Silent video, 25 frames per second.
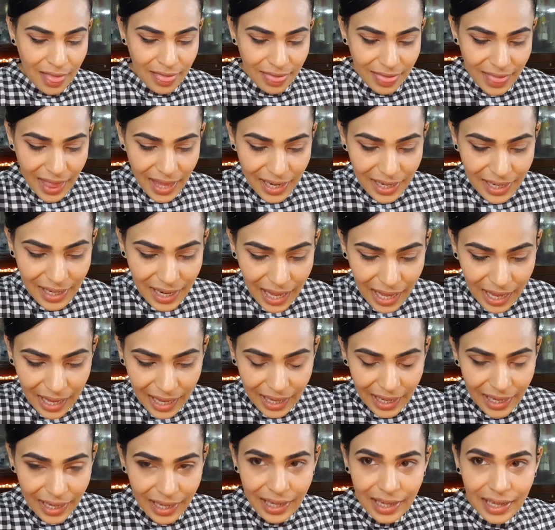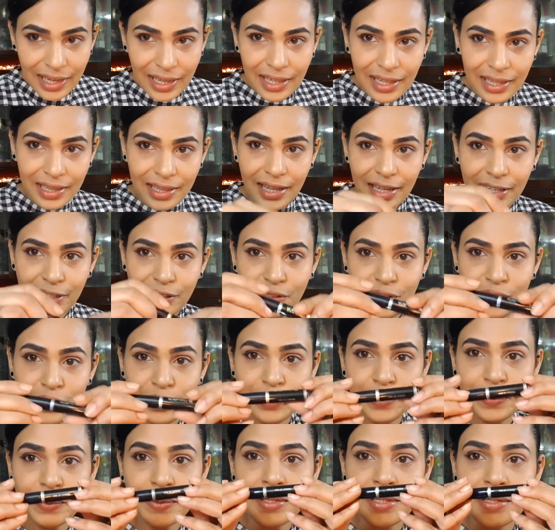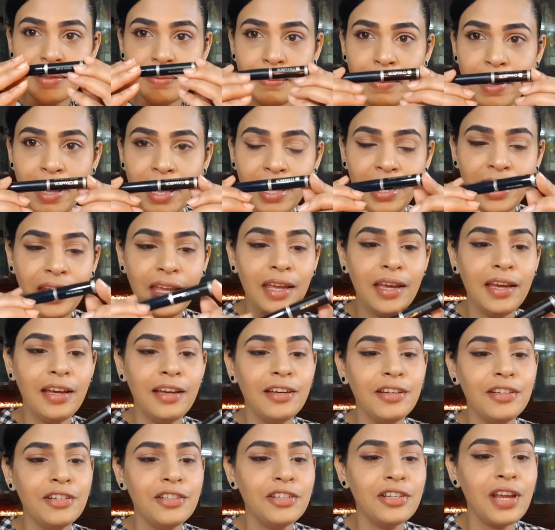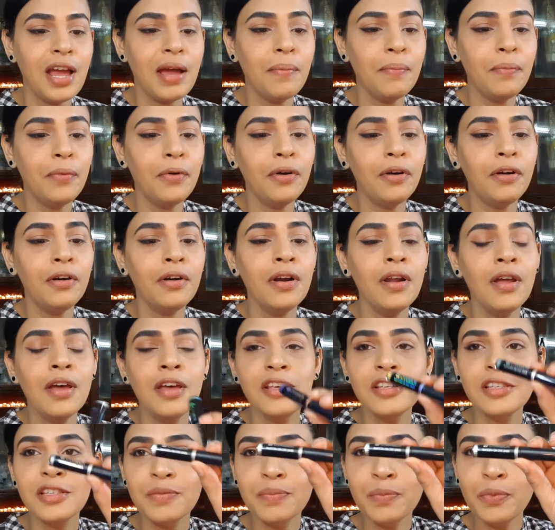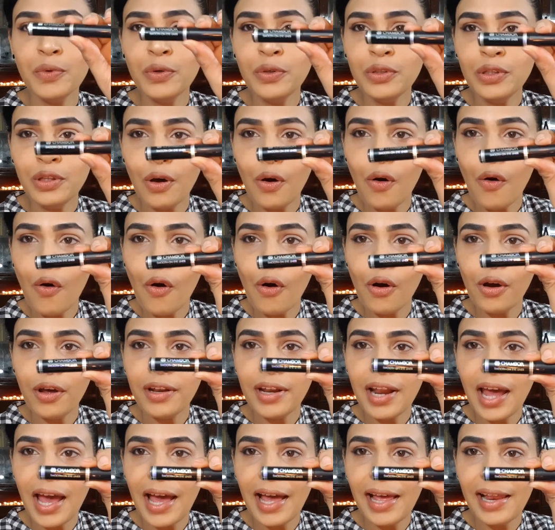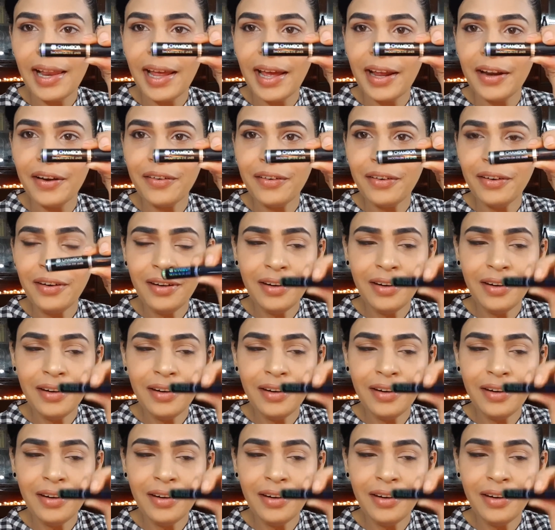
Then I like to use my Chambor Smooth On eyeliner,